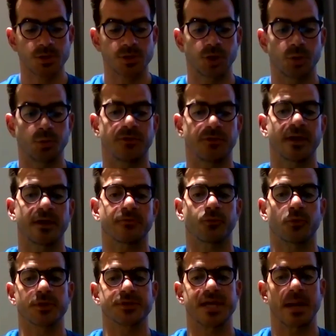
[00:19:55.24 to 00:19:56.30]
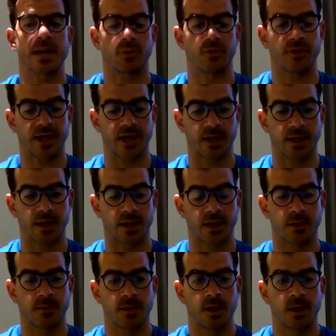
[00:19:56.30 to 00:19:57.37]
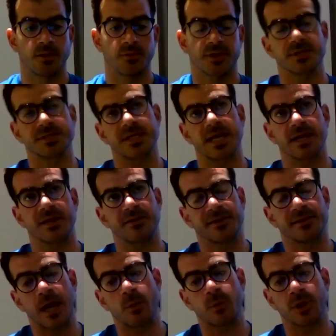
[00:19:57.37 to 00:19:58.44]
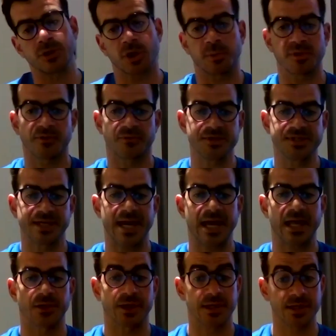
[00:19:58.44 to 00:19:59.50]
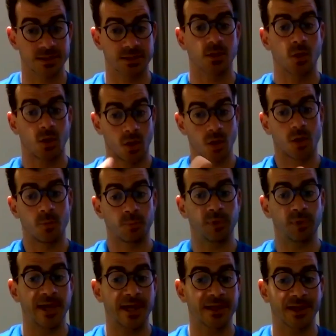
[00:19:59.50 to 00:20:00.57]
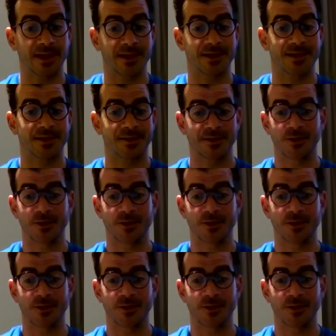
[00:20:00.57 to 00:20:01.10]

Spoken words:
So you would think, for example, that, because now we can talk about the physicality, because playing like,